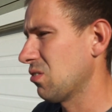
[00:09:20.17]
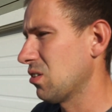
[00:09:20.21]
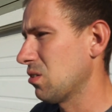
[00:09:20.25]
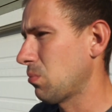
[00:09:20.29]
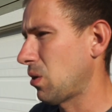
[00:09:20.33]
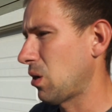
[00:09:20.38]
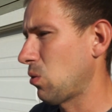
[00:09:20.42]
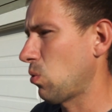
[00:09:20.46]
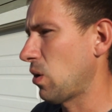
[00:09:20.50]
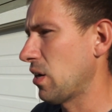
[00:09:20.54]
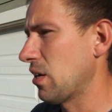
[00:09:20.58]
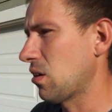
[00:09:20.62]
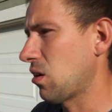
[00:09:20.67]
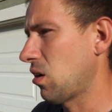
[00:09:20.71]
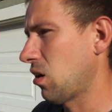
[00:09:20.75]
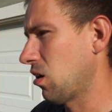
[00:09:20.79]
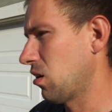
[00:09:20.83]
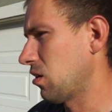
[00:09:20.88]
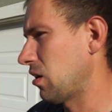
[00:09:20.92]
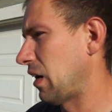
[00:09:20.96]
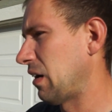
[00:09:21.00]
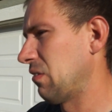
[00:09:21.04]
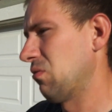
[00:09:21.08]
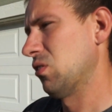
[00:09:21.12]
rid of my white
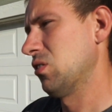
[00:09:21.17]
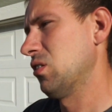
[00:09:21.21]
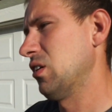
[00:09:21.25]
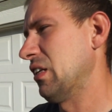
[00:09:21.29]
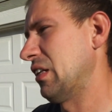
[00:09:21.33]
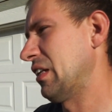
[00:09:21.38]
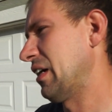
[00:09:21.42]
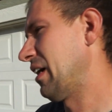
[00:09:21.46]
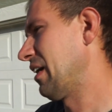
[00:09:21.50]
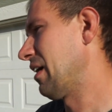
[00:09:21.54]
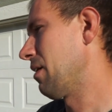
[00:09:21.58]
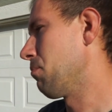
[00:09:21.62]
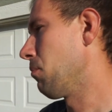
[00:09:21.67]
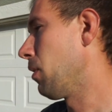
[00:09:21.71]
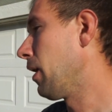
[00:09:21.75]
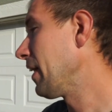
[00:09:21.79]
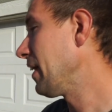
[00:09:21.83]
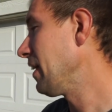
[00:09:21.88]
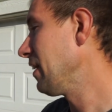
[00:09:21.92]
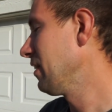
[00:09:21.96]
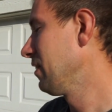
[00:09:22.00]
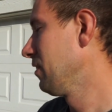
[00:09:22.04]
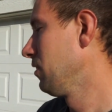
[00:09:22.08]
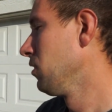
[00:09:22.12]
car, and I really thought I
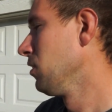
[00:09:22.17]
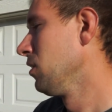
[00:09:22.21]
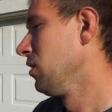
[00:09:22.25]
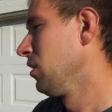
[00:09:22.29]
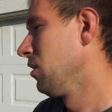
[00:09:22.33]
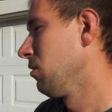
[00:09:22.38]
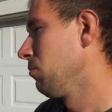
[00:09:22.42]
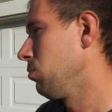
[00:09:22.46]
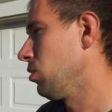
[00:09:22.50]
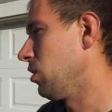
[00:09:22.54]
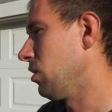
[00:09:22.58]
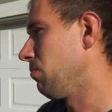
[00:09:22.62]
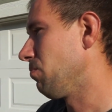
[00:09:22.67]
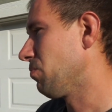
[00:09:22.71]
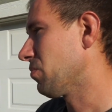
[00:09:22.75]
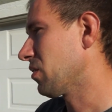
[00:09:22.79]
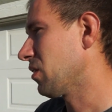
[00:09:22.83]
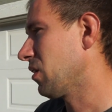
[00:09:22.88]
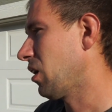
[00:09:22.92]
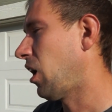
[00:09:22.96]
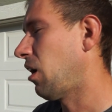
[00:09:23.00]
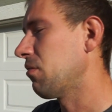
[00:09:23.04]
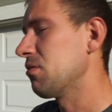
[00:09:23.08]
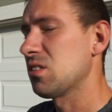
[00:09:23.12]
might, but
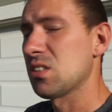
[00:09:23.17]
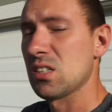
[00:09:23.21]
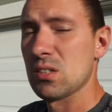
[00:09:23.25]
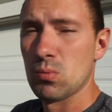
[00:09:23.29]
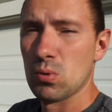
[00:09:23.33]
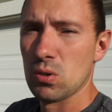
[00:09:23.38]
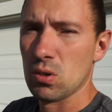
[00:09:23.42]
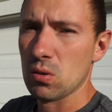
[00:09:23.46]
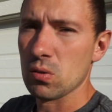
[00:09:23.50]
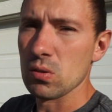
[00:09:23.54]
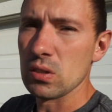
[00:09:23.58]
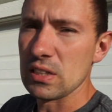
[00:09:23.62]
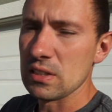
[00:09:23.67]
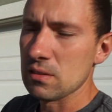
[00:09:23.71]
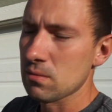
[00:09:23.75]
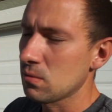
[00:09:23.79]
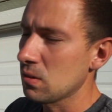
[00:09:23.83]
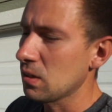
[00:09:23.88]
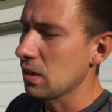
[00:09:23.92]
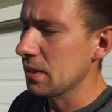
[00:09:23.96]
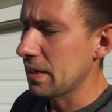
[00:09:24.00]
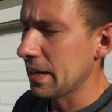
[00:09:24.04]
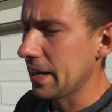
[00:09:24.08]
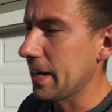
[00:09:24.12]
obviously we're only
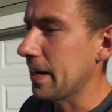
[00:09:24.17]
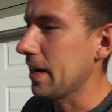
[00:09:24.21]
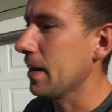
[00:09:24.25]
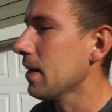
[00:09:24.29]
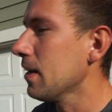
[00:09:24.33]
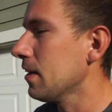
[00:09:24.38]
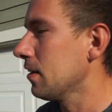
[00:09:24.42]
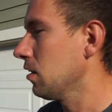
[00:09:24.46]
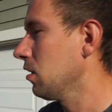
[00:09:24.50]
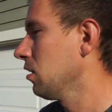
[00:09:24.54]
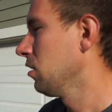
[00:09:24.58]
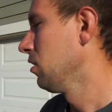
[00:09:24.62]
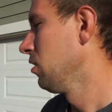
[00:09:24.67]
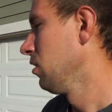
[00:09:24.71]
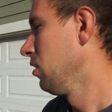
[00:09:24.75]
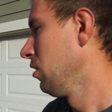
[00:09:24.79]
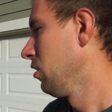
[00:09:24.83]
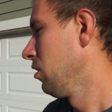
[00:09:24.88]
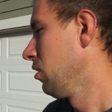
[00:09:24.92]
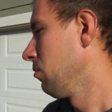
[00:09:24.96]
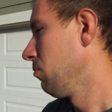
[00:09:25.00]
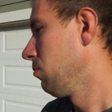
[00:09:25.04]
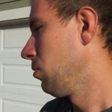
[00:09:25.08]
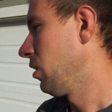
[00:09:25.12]
a day in.
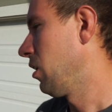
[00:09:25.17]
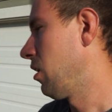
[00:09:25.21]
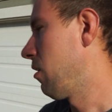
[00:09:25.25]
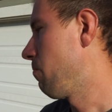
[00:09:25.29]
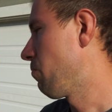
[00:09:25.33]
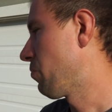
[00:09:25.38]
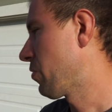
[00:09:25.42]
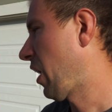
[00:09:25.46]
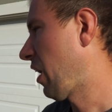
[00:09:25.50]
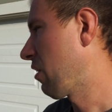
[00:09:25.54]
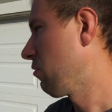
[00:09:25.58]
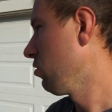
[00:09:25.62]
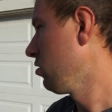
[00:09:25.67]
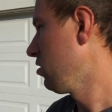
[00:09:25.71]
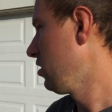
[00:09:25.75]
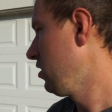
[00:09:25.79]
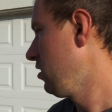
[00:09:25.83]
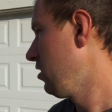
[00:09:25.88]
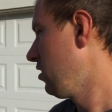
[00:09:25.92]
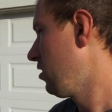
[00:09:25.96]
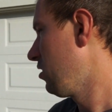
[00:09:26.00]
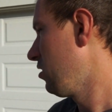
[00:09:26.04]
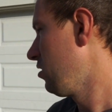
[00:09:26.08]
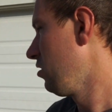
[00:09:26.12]
But I
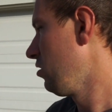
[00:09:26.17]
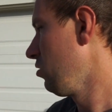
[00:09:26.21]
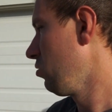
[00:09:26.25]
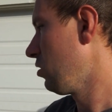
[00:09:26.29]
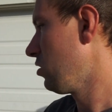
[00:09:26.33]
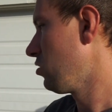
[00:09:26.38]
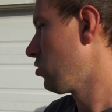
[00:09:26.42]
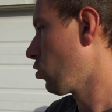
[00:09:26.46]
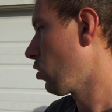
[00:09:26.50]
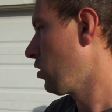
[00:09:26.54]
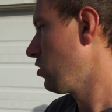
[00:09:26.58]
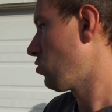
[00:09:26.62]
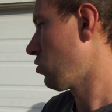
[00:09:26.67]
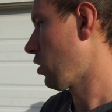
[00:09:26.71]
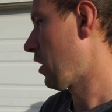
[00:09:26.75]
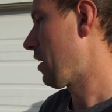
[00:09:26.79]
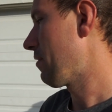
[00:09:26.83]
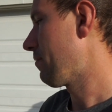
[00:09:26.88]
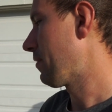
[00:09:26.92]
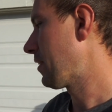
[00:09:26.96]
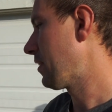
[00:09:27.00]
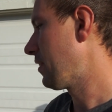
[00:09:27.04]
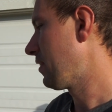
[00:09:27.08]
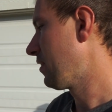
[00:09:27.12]
really do enjoy
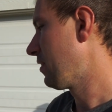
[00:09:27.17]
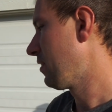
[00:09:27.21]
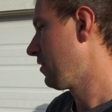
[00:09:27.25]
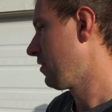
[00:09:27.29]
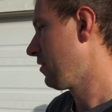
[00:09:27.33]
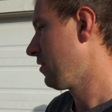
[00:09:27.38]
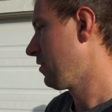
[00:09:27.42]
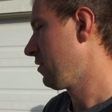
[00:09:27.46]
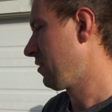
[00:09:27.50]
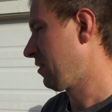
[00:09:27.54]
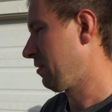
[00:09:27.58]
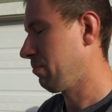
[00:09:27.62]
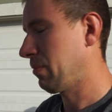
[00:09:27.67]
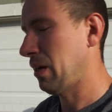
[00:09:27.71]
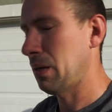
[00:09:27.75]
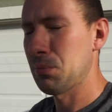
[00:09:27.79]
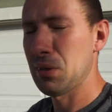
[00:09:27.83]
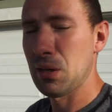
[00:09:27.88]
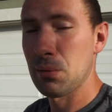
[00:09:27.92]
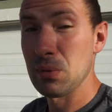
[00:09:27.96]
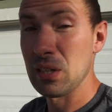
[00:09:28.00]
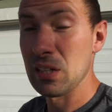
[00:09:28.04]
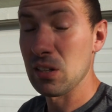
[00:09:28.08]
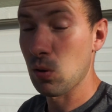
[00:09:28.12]
driving it.
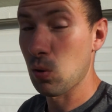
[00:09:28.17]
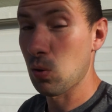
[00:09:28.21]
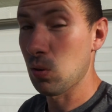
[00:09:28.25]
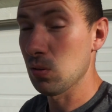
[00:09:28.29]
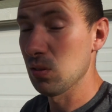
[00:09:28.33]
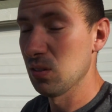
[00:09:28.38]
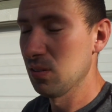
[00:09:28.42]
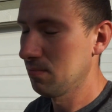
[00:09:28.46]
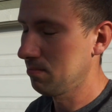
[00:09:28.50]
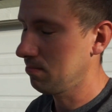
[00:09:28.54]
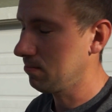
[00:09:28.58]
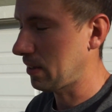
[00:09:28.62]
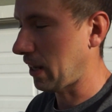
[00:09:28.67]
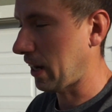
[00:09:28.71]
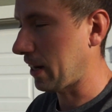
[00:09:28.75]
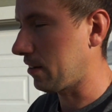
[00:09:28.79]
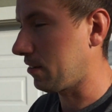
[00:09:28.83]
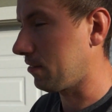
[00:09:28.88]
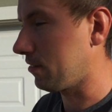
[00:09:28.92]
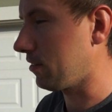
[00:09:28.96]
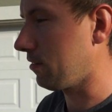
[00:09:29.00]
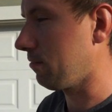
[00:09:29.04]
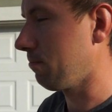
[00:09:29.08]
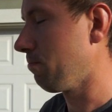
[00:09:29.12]
Maybe I'm getting old, I
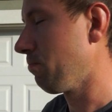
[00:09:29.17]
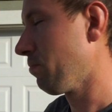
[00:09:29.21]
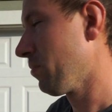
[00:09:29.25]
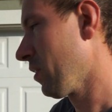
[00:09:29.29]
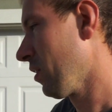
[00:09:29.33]
don't know.